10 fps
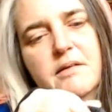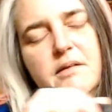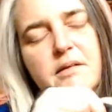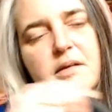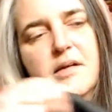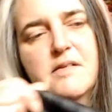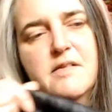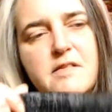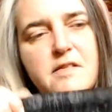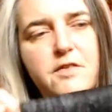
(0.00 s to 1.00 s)
this
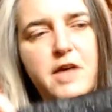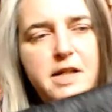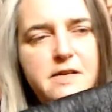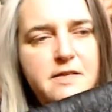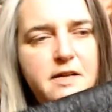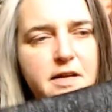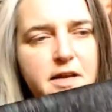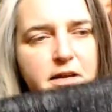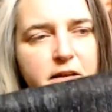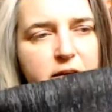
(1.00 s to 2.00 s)
is the right side.
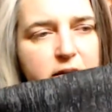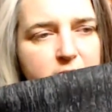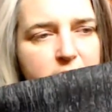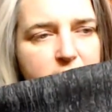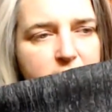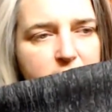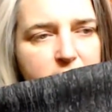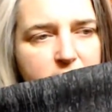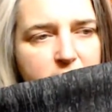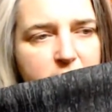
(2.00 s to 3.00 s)

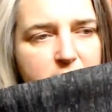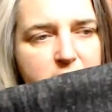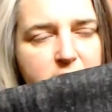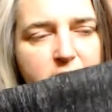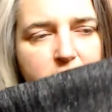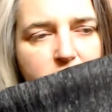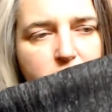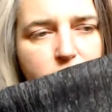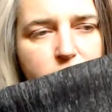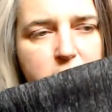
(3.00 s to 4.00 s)
It's like a
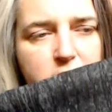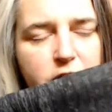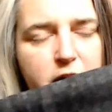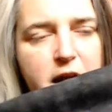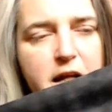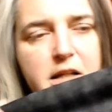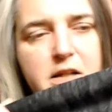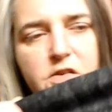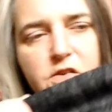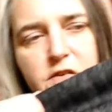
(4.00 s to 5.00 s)
wood grain.
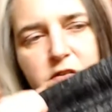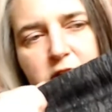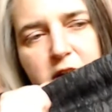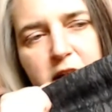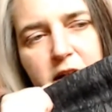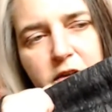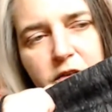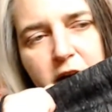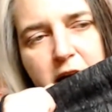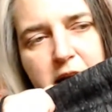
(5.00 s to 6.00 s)
It's just like a
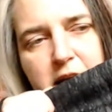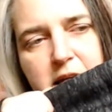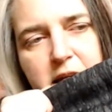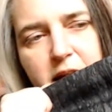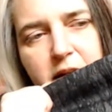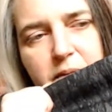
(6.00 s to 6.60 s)
gray and